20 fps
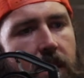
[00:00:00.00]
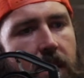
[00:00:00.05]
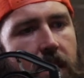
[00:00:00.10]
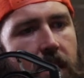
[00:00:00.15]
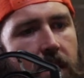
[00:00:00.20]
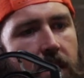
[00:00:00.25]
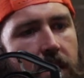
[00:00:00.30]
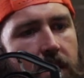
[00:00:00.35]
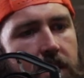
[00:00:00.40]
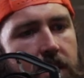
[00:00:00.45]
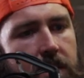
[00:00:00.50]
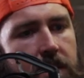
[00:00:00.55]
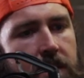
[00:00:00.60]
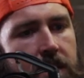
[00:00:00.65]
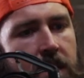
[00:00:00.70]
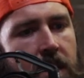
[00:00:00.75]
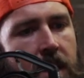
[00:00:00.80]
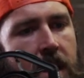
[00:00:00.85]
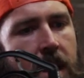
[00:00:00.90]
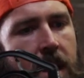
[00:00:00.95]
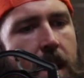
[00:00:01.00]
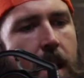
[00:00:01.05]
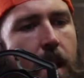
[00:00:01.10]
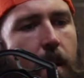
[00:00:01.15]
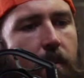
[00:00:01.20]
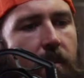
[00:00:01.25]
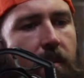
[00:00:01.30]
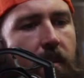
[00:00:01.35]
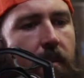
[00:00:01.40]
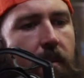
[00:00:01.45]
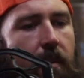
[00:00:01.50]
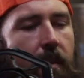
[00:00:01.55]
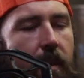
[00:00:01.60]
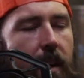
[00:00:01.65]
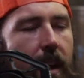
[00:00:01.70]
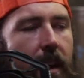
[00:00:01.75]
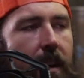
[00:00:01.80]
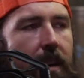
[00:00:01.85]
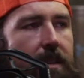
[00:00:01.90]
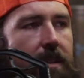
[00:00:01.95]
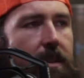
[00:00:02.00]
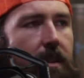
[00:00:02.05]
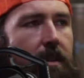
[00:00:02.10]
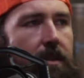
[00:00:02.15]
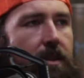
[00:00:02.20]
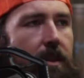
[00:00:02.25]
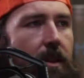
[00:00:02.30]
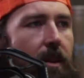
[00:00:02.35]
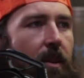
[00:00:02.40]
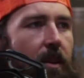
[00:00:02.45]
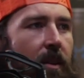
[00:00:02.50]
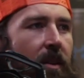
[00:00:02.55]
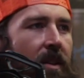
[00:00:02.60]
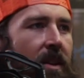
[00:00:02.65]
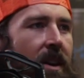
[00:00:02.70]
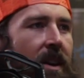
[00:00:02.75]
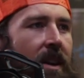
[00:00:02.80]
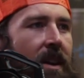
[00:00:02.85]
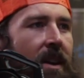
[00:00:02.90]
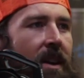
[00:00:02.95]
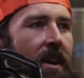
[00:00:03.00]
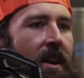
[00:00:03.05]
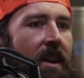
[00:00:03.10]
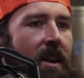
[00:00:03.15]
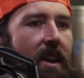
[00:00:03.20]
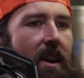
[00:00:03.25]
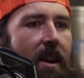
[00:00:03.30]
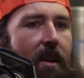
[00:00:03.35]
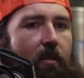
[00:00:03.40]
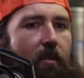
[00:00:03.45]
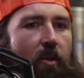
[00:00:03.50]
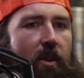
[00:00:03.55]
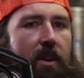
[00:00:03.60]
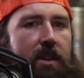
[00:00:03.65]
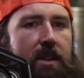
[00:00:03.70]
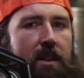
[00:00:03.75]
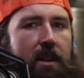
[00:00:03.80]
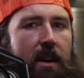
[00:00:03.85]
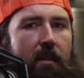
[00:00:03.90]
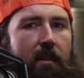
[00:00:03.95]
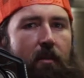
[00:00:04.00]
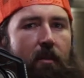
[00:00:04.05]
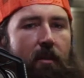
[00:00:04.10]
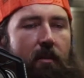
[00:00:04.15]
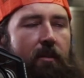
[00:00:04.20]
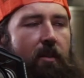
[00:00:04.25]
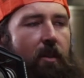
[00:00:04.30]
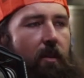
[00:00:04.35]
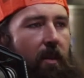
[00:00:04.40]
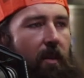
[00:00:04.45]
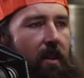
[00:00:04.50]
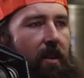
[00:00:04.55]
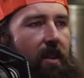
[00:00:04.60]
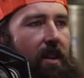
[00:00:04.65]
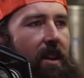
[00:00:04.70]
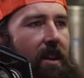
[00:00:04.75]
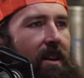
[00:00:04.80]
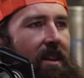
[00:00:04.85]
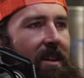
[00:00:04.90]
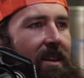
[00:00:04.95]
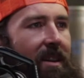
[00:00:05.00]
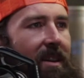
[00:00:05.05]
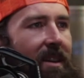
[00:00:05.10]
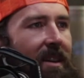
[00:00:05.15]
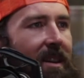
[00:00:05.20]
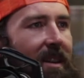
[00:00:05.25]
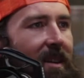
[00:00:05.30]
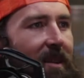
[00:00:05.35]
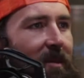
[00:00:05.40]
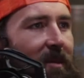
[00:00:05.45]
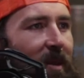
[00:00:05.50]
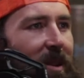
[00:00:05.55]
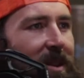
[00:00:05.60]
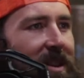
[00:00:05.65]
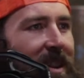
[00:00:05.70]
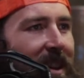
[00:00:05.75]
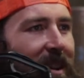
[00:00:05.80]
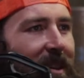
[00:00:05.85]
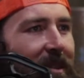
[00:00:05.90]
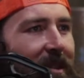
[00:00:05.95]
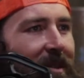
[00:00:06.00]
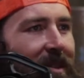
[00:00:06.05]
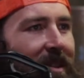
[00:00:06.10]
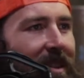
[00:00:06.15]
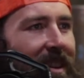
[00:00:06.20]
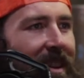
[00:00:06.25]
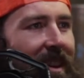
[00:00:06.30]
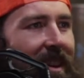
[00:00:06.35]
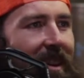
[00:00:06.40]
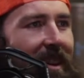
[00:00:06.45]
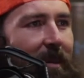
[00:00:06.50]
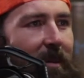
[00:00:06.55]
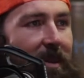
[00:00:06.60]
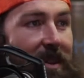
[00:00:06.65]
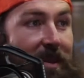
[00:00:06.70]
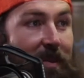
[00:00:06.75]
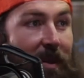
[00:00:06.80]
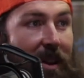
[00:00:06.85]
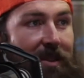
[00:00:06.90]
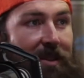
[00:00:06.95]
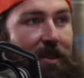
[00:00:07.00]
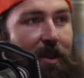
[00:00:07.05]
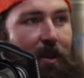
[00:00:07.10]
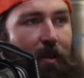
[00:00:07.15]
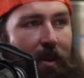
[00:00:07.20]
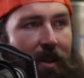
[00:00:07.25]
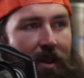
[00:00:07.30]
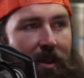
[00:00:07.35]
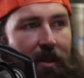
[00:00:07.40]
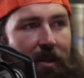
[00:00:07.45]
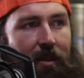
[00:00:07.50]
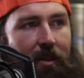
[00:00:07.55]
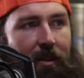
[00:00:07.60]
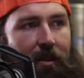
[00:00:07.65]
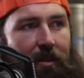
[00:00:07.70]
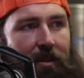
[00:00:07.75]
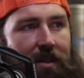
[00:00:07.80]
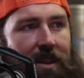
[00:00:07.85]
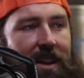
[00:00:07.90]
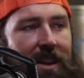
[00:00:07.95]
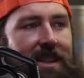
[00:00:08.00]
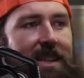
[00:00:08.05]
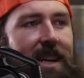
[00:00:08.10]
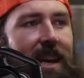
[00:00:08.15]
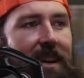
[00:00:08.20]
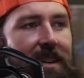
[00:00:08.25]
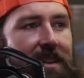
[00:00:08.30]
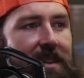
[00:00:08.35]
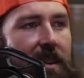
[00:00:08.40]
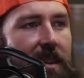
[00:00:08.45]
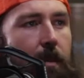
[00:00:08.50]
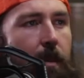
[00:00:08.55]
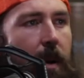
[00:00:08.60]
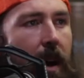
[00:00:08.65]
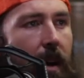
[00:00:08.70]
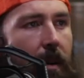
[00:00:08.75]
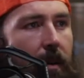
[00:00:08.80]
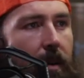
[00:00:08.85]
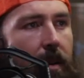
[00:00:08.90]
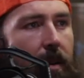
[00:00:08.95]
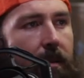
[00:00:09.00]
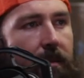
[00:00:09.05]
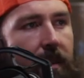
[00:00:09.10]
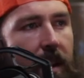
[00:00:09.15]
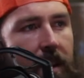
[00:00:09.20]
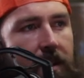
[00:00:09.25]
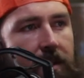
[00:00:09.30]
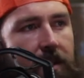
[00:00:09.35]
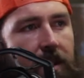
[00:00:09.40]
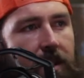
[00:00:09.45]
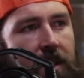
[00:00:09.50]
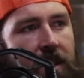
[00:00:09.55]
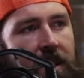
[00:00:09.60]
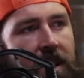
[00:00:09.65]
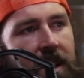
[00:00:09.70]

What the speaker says: is helpful for that, and it's also, it breeds a level of humility in oneself, especially when you contest the power of nature